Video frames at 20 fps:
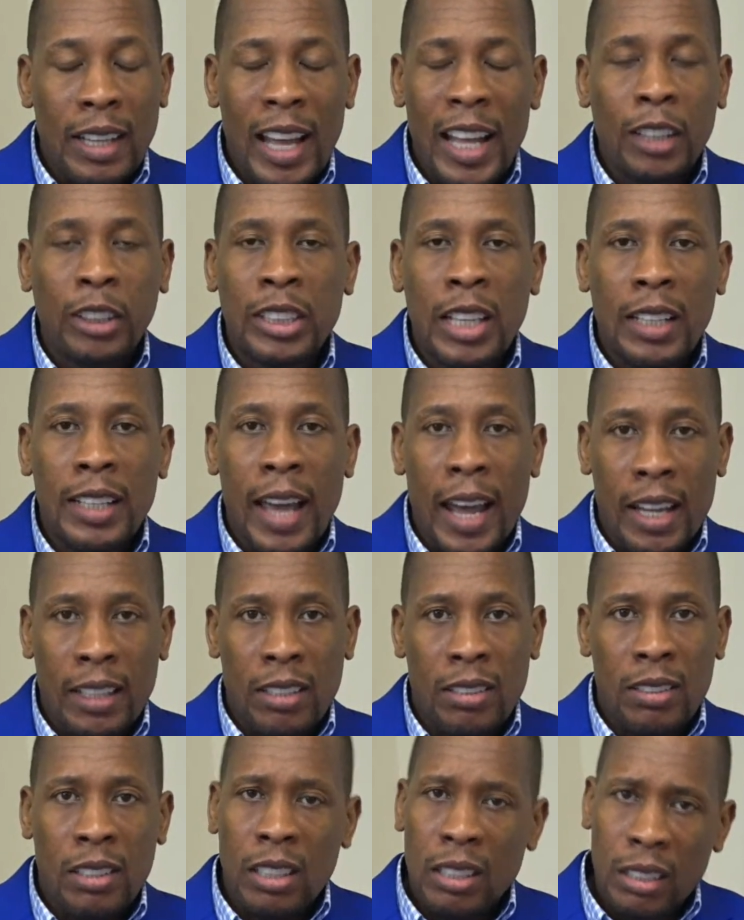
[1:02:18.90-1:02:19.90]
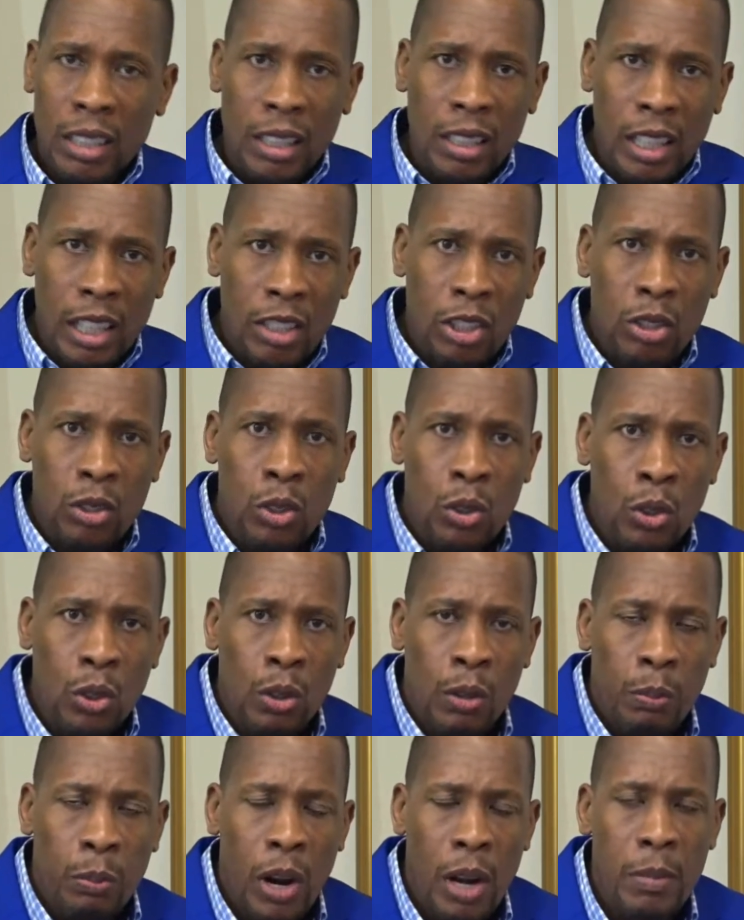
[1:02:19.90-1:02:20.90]
healthier diets. The
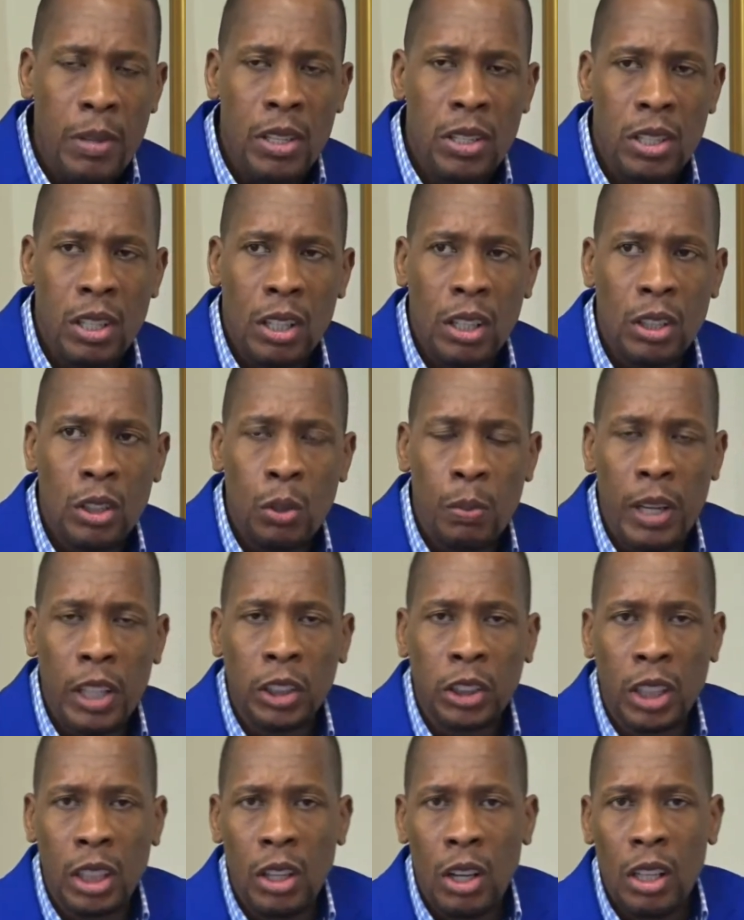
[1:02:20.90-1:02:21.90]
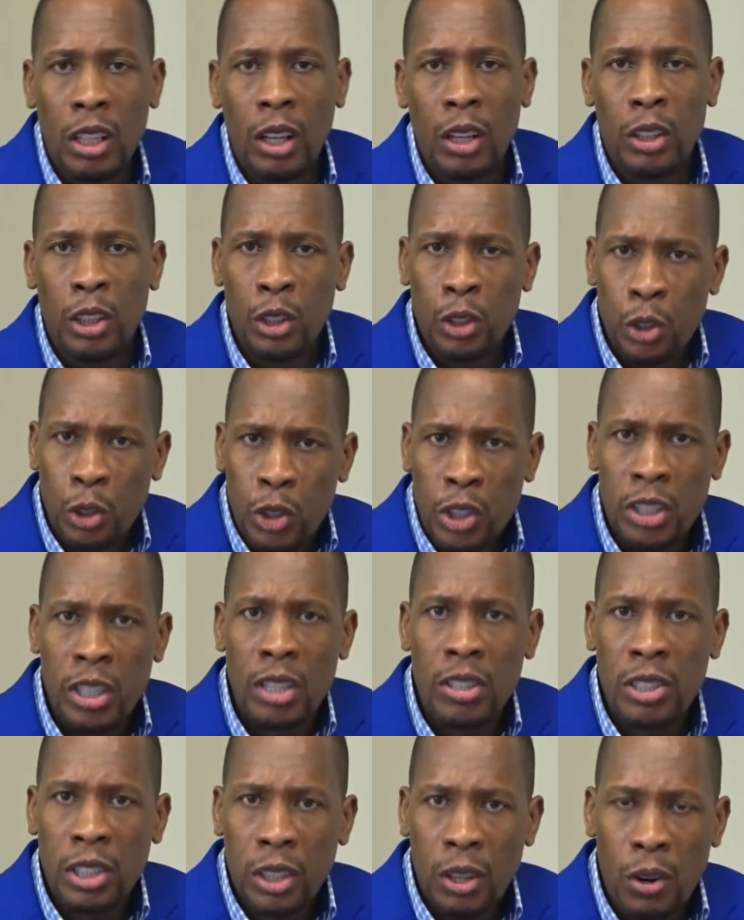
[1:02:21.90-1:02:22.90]
issue, Prime Minister, you mentioned earlier, the
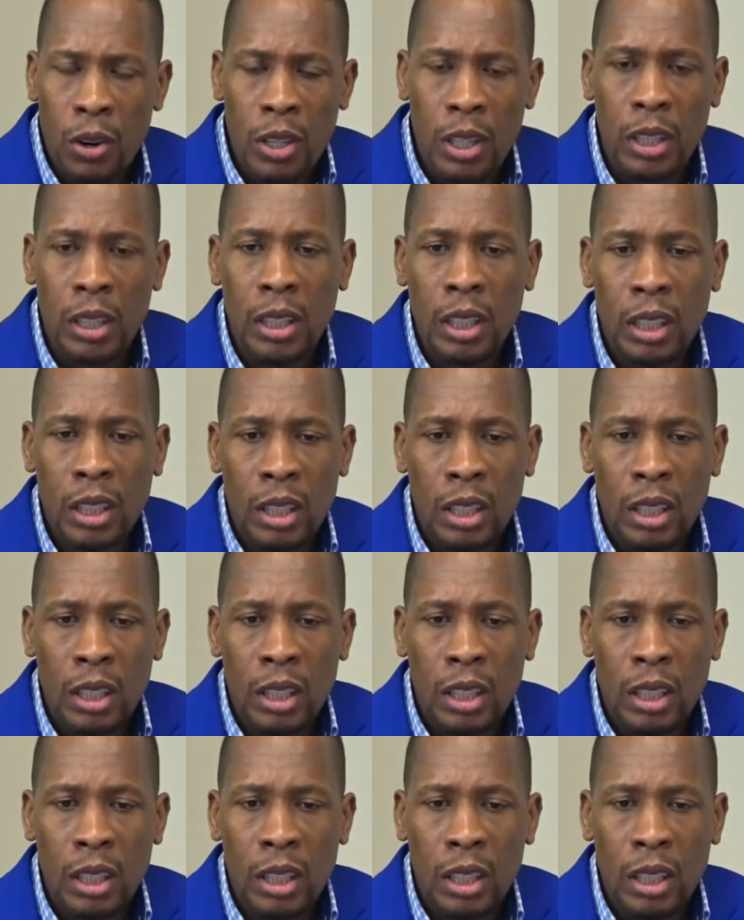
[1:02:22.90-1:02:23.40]
nutrition security.